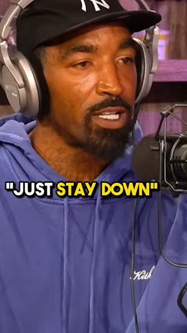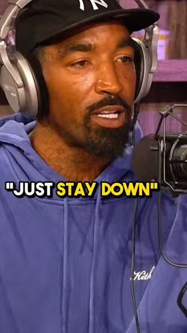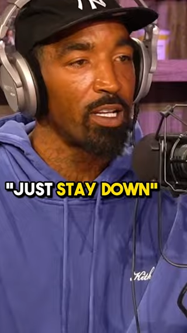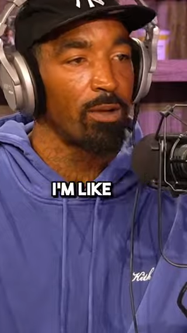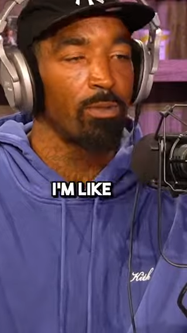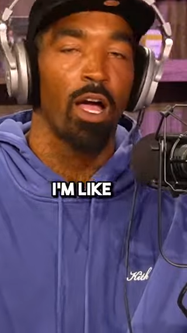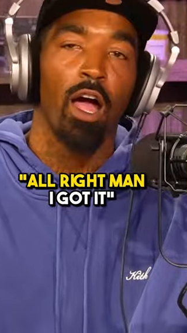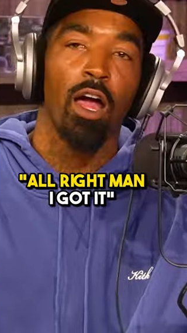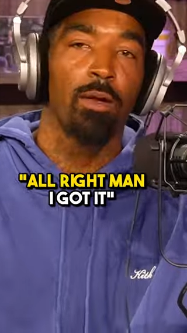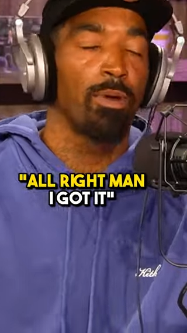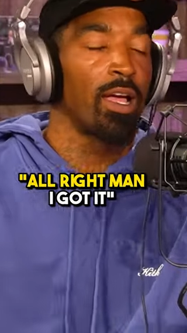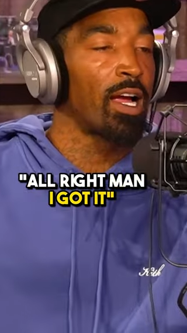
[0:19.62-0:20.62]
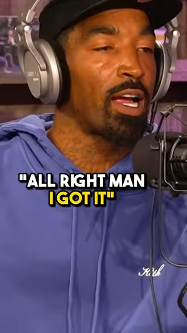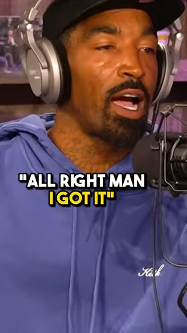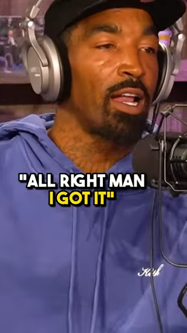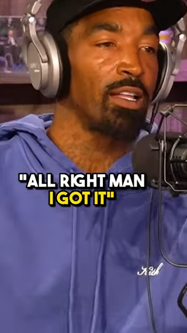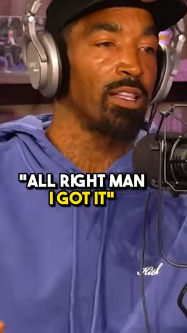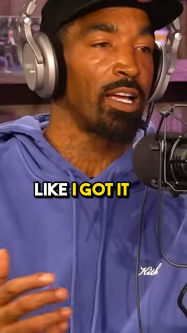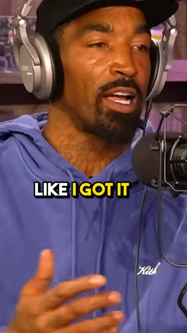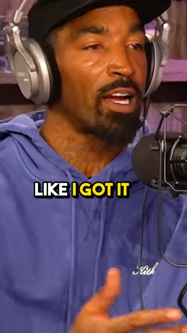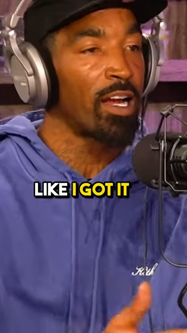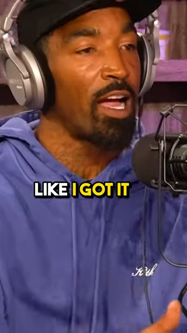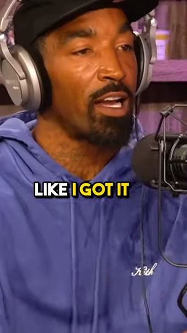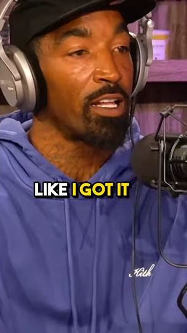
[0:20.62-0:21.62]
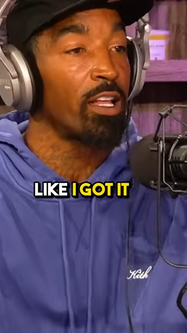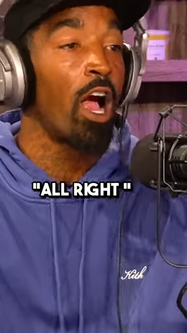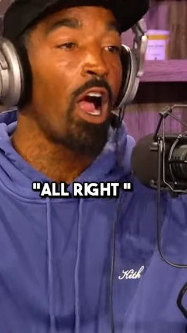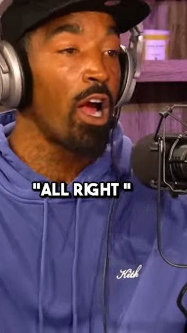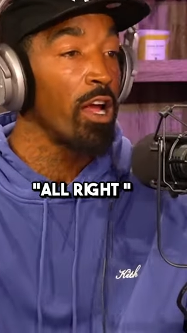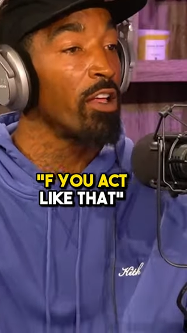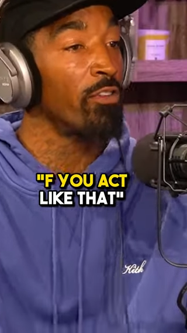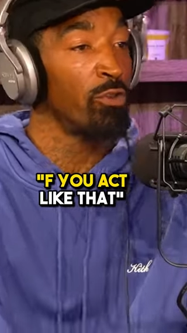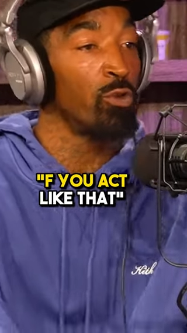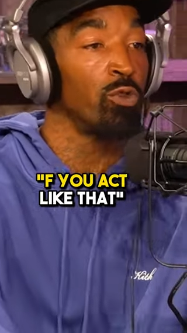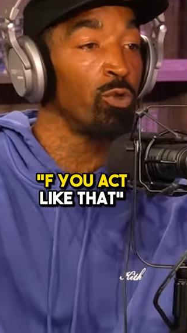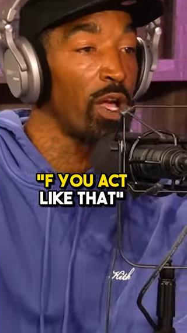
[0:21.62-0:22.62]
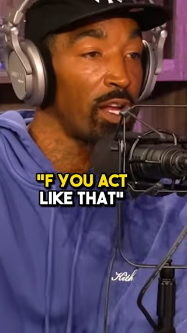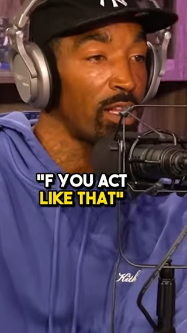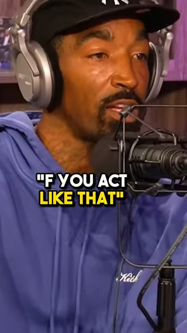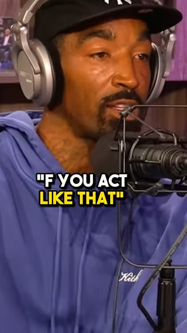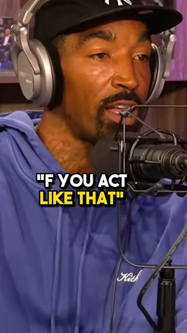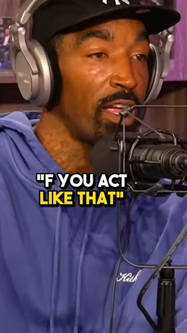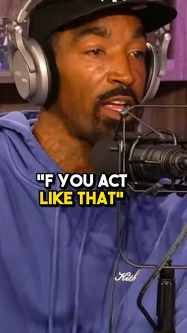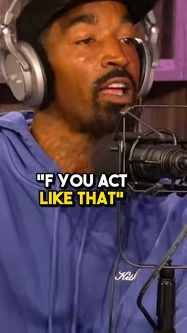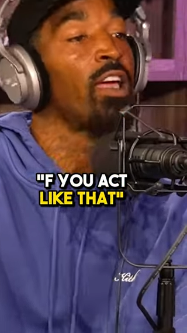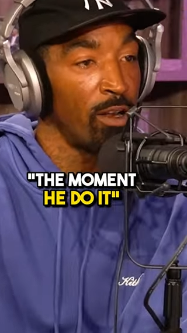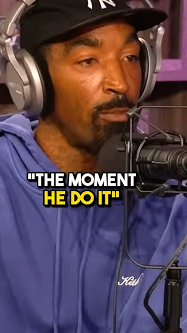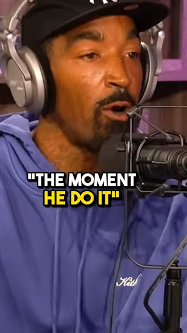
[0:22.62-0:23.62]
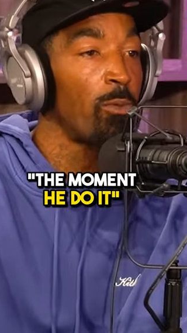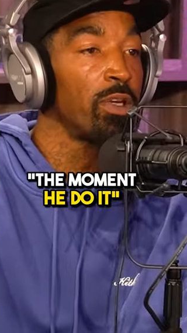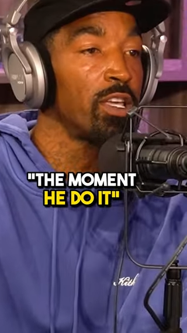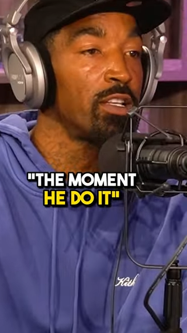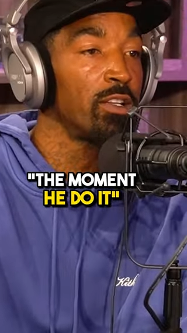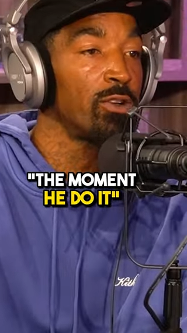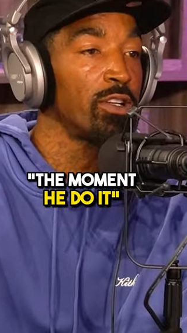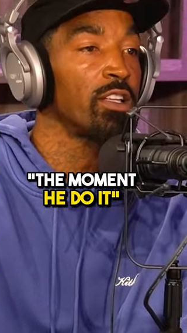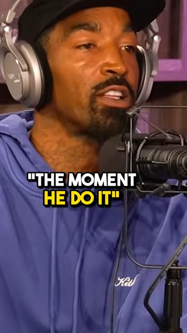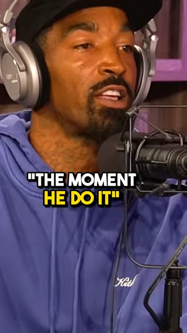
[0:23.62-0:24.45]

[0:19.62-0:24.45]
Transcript: stay down. I'm like, all right, man, I got it. Like I got it. All right, if you you acting like that, the moment he do it,